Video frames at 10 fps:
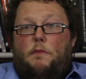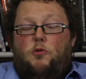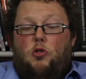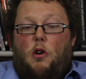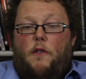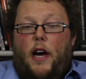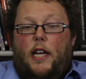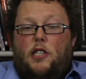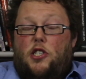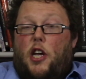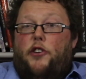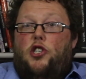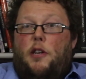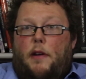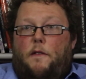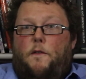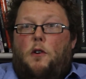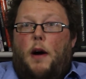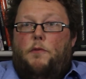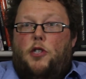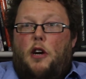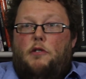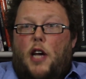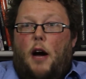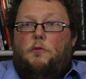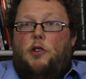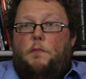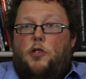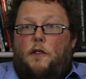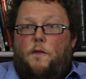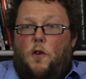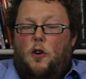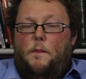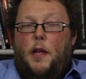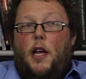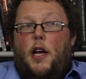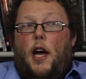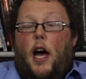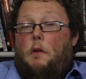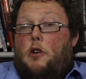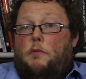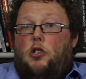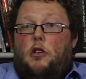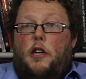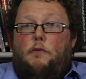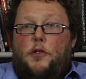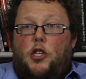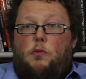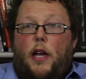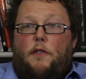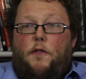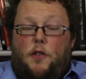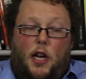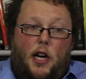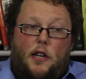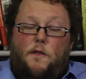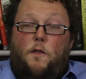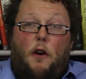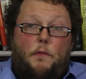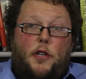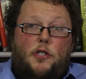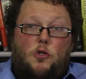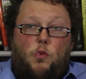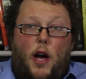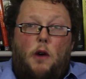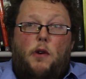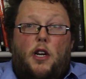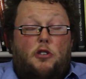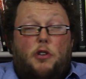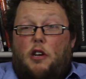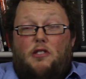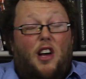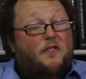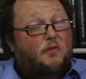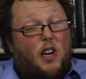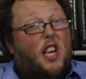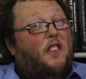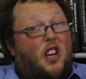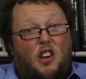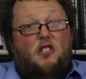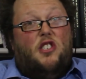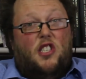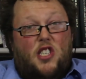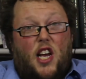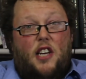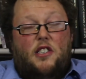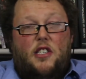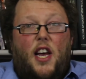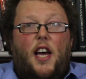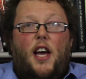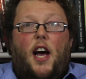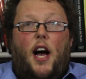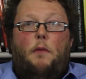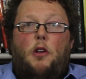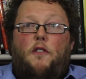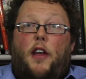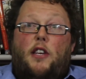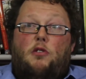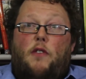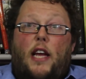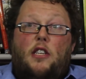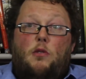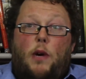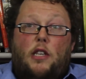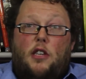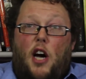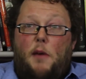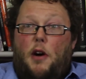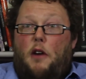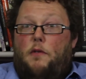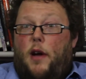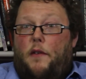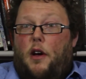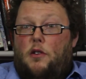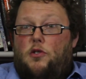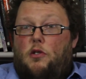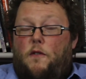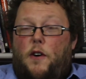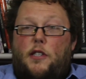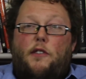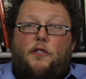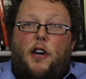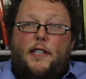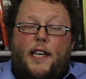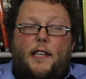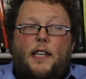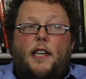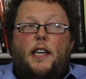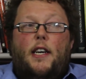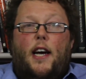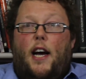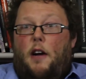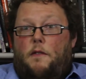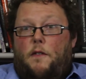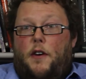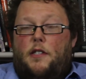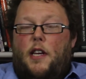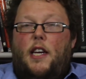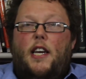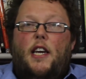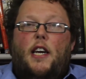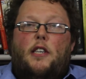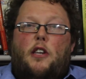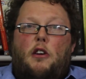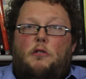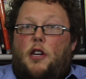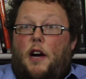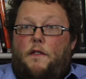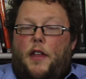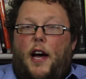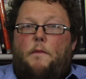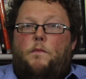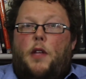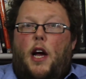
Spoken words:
sort of a discussion about the 4 episodes up to episode 4. We're going to be doing another one this week for the last 4 episodes as well. We're going to have a lot to discuss. Look for that sort of end of the week time. I hopefully have that on sort of Thursday, Friday. Hopefully Thursday. So look out for that.